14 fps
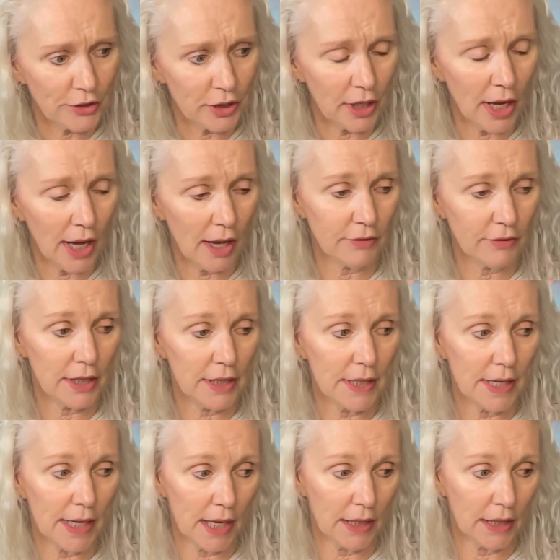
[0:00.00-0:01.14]
have a
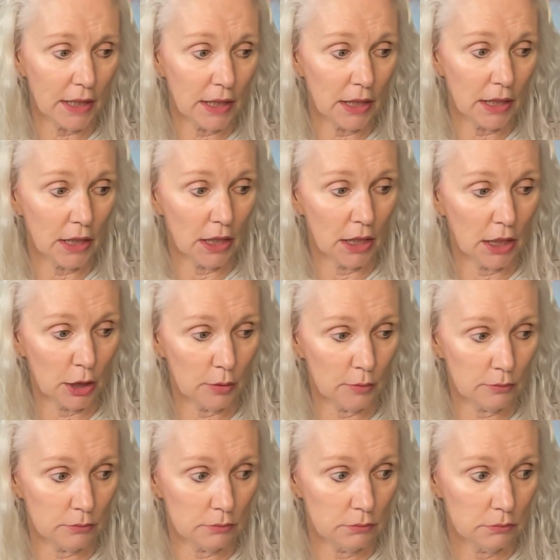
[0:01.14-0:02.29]
nanny,
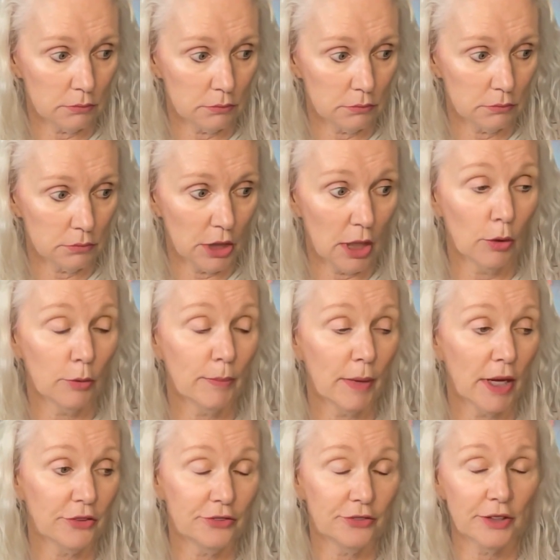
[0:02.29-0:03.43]
well, when
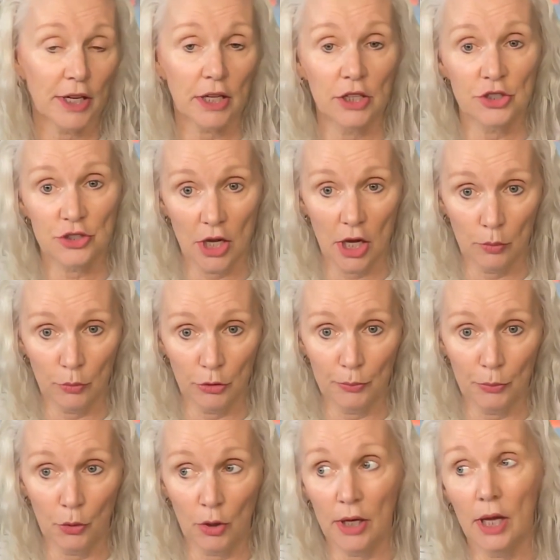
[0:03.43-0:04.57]
my second child was
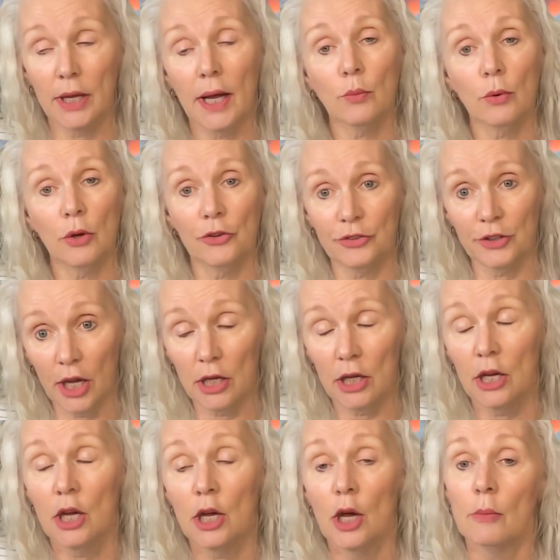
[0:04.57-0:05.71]
born. And I will say,
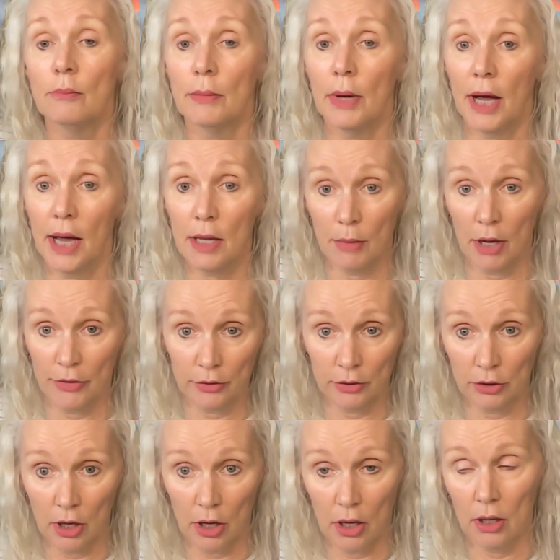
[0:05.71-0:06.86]
my
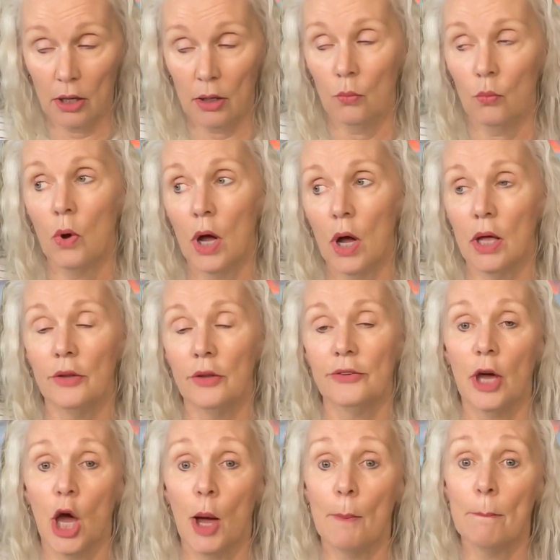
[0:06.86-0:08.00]
mother-in-law was
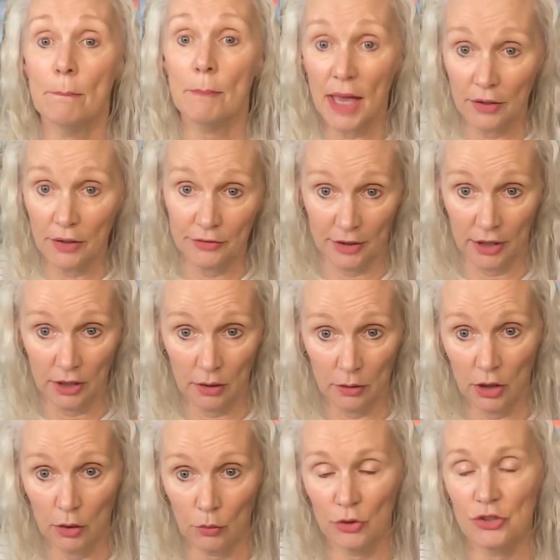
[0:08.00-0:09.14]
amazing.
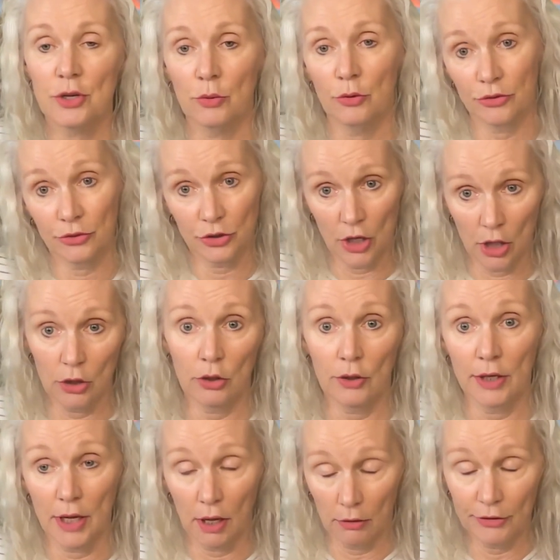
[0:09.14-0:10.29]
When she was younger
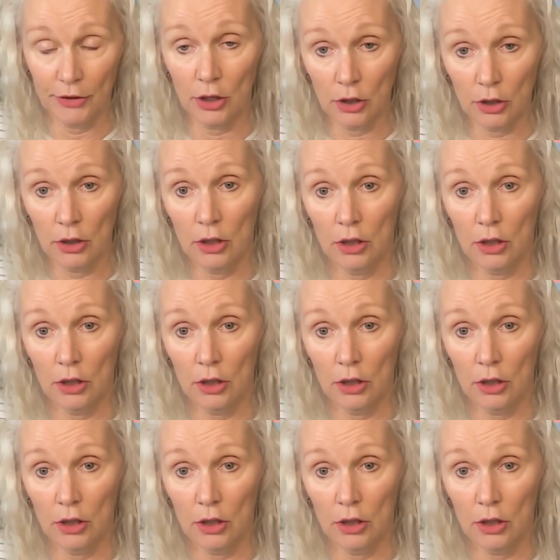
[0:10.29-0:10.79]
and healthier,